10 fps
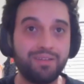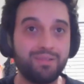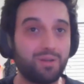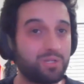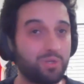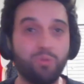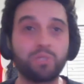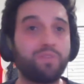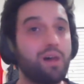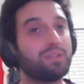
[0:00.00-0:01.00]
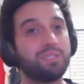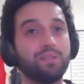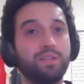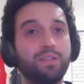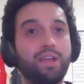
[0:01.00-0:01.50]

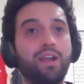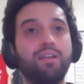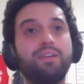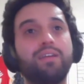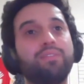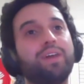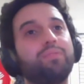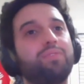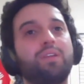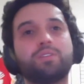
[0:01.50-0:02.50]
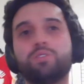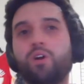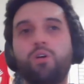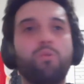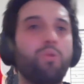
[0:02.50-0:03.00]
volatility there that there's
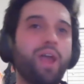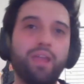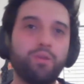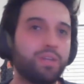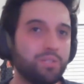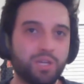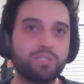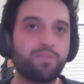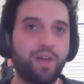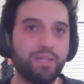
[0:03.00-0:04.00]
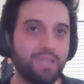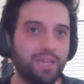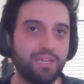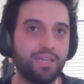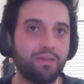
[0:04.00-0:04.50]
no way you can justify
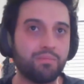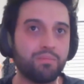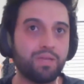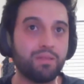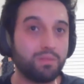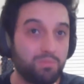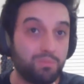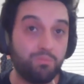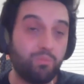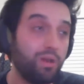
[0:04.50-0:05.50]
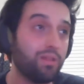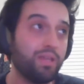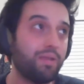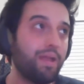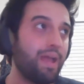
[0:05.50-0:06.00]
taking him in
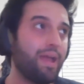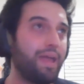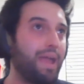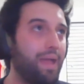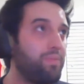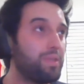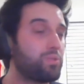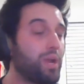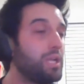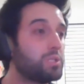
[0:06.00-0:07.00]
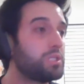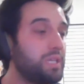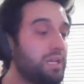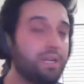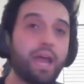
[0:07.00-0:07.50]
really at this range
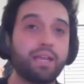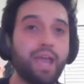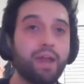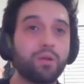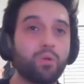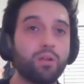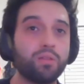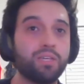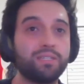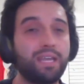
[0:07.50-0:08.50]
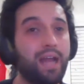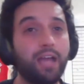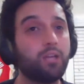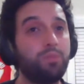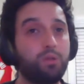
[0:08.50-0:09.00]
in a 9-category leagues. And
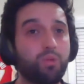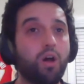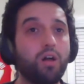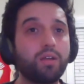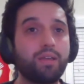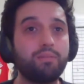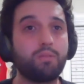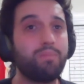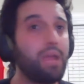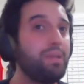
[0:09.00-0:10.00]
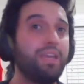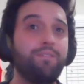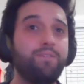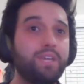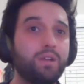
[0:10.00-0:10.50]
I could be wrong. Maybe
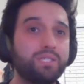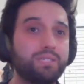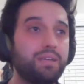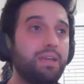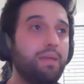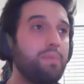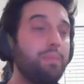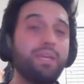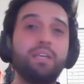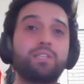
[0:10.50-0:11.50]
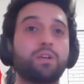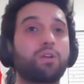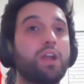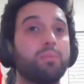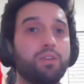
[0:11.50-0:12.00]
he figures, maybe he's
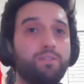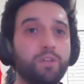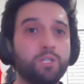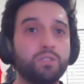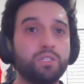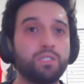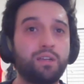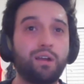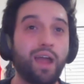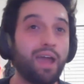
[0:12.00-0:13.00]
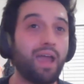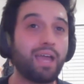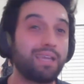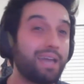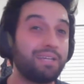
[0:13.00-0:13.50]
incredibly efficient this year. I
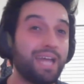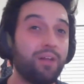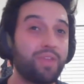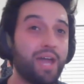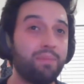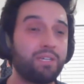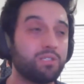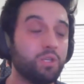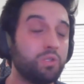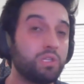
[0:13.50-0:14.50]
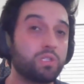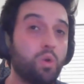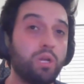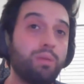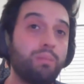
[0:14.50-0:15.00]
kind of doubt that because Houston's
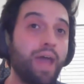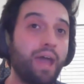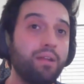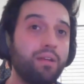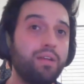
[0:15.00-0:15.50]
going to be bad.